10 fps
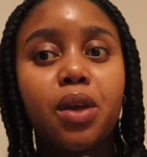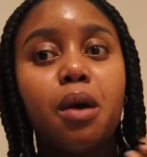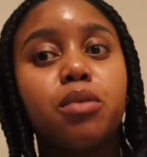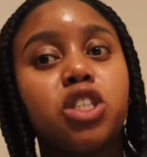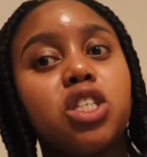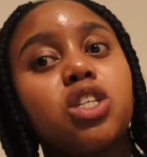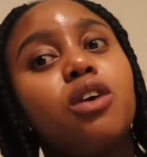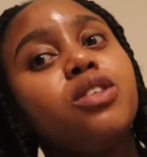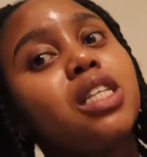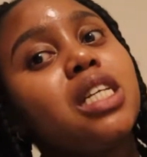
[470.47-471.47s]
But she did
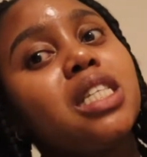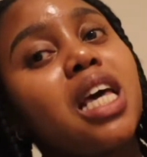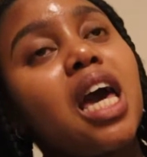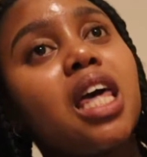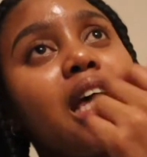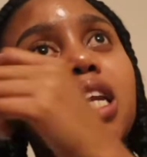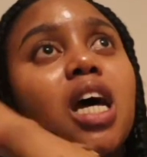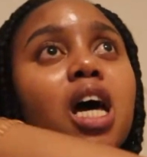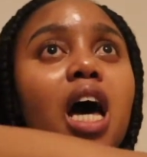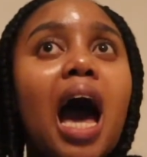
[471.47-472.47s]
obviously say that
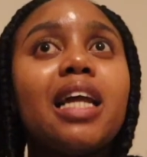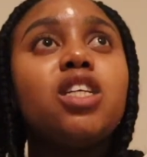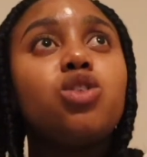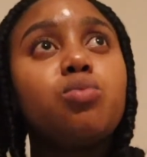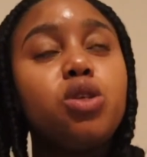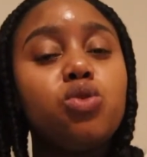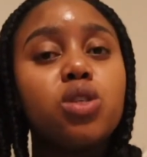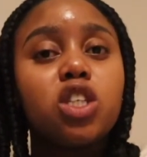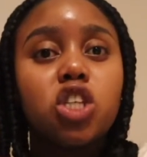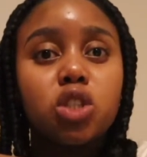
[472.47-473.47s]
I need to be
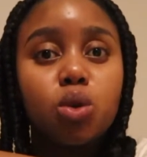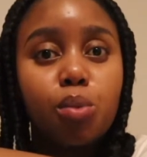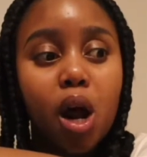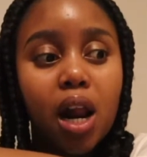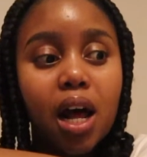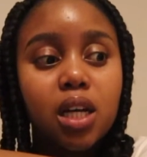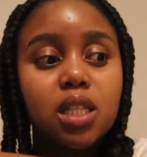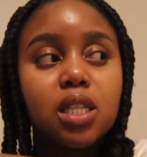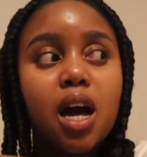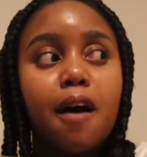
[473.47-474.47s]
using gentle
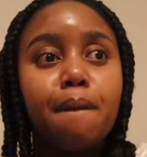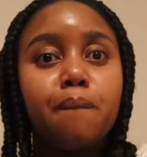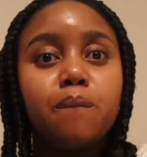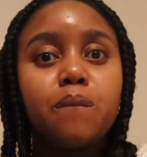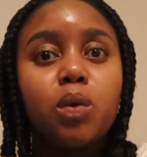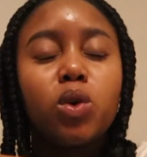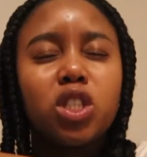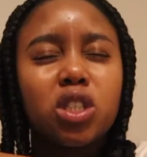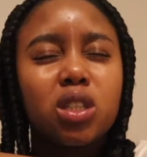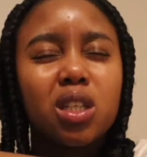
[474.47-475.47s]
products,
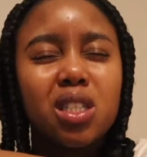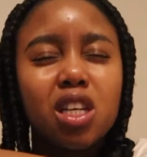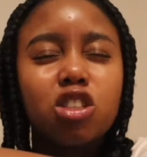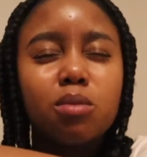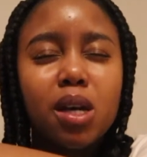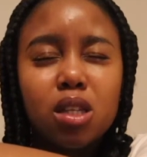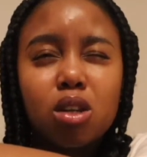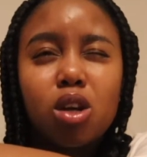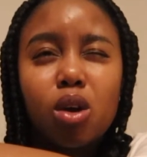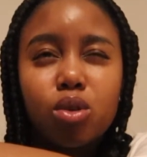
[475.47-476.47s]
which essentially my
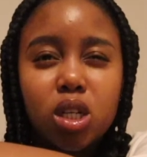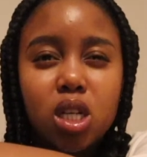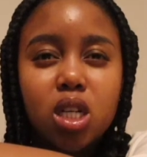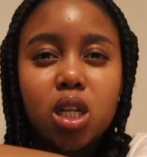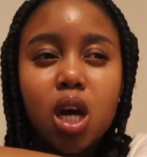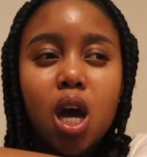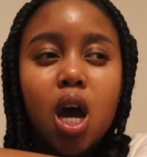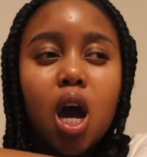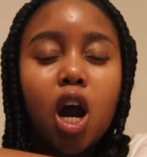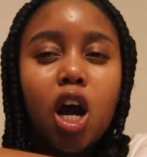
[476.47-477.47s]
skincare routine
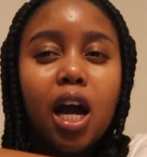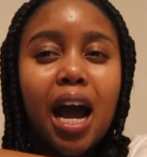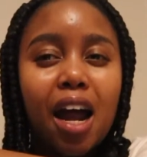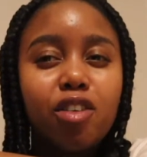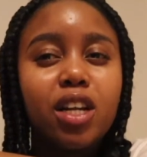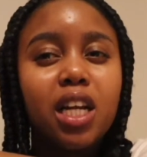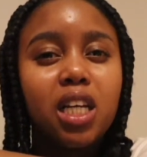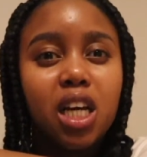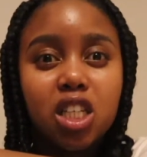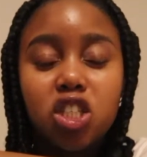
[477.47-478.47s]

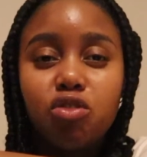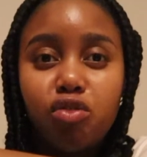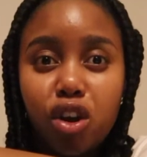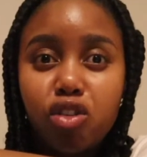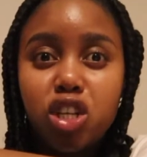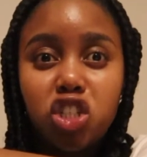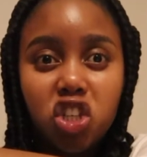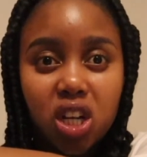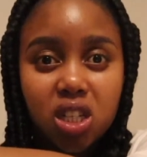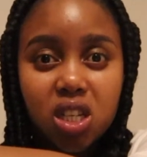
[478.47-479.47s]
currently is very
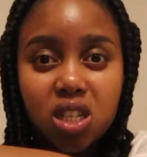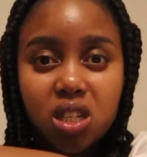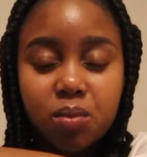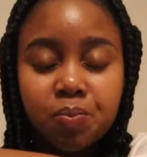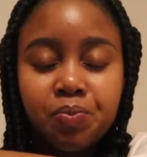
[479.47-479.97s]
gentle.